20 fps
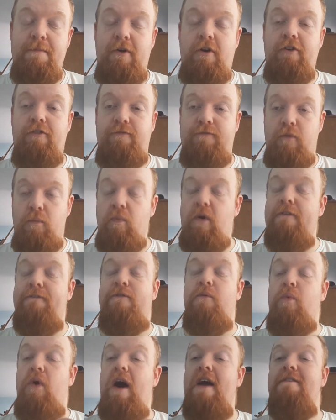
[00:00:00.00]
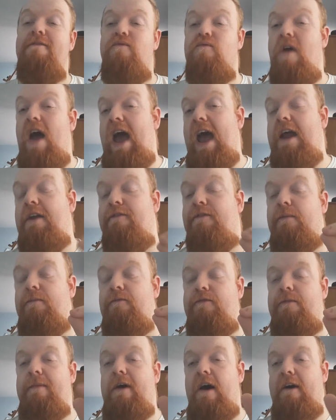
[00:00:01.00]
because from what I've read
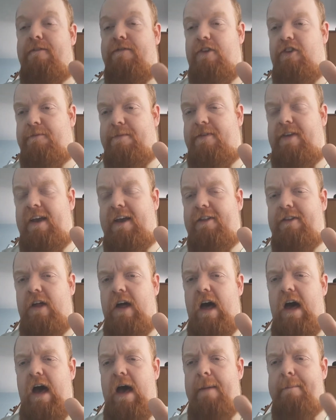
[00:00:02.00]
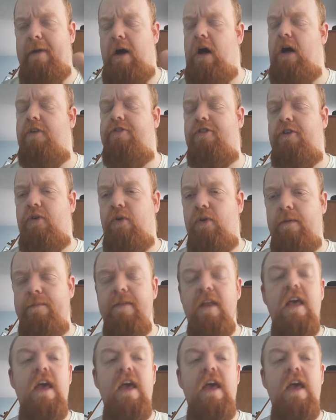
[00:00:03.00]
from this particular article,